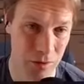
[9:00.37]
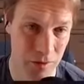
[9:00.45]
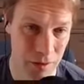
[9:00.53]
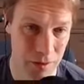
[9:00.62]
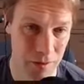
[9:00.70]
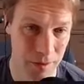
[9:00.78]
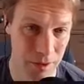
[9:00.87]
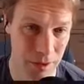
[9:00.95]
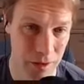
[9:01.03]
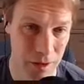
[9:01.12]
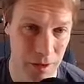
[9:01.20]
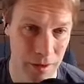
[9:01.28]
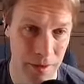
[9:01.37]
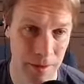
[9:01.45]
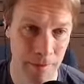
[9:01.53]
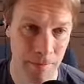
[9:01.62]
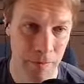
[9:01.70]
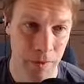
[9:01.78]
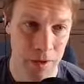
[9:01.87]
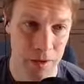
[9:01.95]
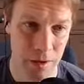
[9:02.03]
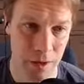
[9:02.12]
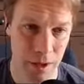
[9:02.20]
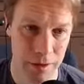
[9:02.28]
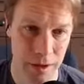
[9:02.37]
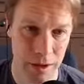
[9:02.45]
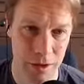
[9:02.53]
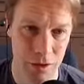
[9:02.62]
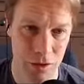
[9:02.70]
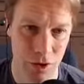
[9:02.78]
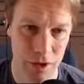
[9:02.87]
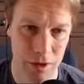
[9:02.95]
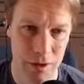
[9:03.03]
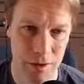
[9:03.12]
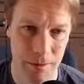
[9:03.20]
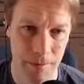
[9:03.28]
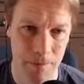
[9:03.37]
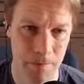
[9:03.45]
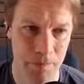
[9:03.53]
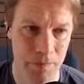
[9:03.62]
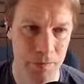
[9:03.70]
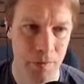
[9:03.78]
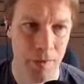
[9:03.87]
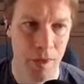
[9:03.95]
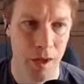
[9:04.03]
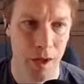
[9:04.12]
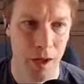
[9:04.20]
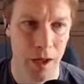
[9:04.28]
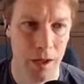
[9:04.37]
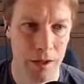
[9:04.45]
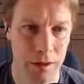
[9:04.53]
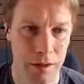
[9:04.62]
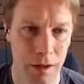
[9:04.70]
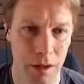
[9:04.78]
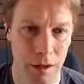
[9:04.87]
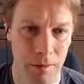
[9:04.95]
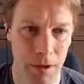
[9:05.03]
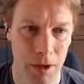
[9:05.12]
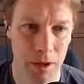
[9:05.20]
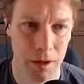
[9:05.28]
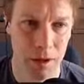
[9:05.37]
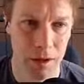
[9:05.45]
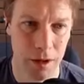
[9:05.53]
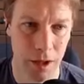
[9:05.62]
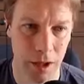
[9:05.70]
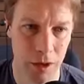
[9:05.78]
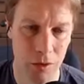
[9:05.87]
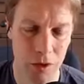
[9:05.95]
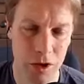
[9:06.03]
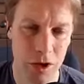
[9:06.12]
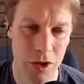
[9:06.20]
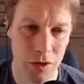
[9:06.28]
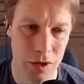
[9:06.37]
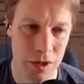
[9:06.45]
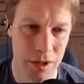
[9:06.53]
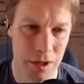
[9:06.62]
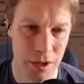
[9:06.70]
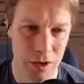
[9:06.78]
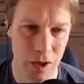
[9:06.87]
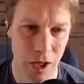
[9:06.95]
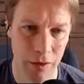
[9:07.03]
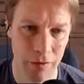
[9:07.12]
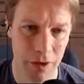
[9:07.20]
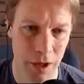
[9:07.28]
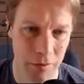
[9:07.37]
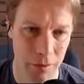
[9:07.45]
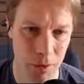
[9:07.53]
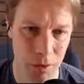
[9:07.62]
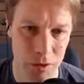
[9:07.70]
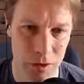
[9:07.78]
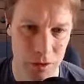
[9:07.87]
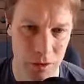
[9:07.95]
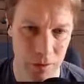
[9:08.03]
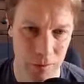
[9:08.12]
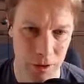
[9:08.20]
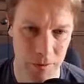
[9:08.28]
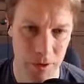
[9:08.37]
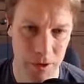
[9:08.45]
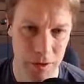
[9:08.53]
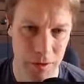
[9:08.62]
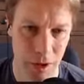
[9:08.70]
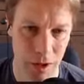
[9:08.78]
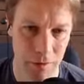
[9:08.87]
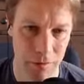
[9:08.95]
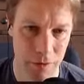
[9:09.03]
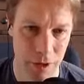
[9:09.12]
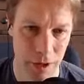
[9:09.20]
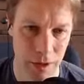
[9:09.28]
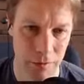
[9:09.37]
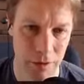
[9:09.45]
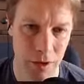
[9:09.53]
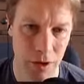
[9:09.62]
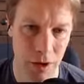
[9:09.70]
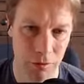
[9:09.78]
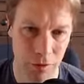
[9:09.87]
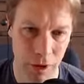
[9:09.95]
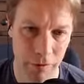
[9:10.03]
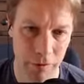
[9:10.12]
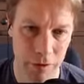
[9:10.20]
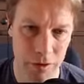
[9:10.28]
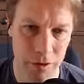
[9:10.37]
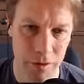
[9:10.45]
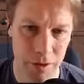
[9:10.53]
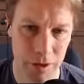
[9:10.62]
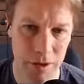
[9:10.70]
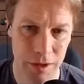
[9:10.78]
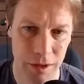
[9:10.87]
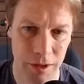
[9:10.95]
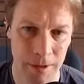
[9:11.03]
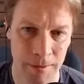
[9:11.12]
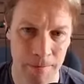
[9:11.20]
of it or something like that. So yeah, t is a trait. And, yeah, in order to use these things, you have to have a pointer to them, which means you have to have a reference to a din t,